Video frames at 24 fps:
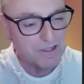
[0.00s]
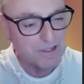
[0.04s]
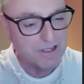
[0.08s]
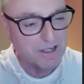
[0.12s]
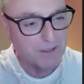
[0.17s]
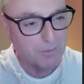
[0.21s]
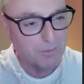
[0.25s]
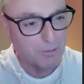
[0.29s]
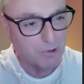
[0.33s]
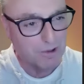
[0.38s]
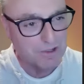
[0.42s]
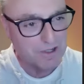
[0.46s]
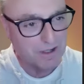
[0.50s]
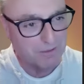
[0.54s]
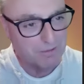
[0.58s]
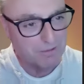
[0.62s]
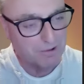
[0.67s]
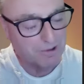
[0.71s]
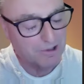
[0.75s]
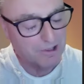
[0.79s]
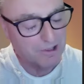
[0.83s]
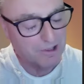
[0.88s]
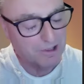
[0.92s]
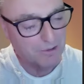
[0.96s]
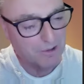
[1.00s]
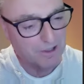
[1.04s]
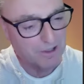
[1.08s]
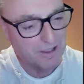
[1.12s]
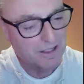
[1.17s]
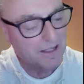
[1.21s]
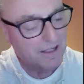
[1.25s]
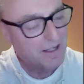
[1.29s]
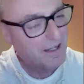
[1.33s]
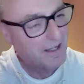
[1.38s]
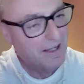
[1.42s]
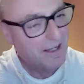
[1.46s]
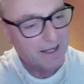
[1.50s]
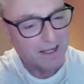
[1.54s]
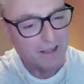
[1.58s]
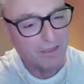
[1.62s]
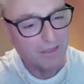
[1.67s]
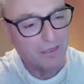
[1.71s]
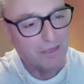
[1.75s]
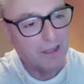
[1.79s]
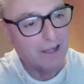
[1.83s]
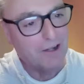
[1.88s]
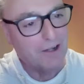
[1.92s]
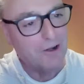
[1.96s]
to seeing more stuff on you and
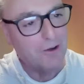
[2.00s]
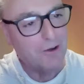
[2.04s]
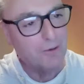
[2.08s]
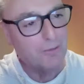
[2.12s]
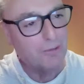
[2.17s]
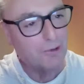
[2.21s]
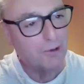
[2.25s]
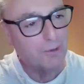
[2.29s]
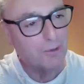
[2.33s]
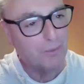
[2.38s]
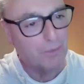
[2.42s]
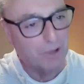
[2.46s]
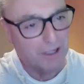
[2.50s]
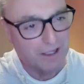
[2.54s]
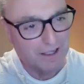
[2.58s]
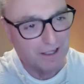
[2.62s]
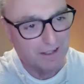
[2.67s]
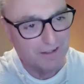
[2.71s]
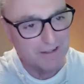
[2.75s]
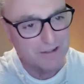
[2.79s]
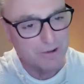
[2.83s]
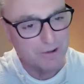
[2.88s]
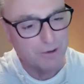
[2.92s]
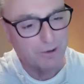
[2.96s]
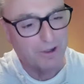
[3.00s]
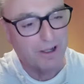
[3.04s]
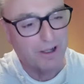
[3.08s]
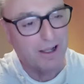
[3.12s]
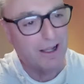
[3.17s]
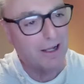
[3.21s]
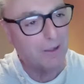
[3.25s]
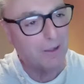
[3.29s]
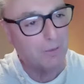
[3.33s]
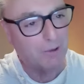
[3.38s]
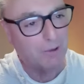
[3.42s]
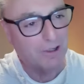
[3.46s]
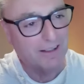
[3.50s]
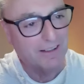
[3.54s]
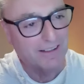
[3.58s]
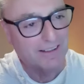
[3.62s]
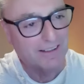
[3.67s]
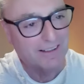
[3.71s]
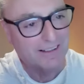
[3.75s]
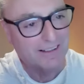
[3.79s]
and thank you for being on the school of hollywood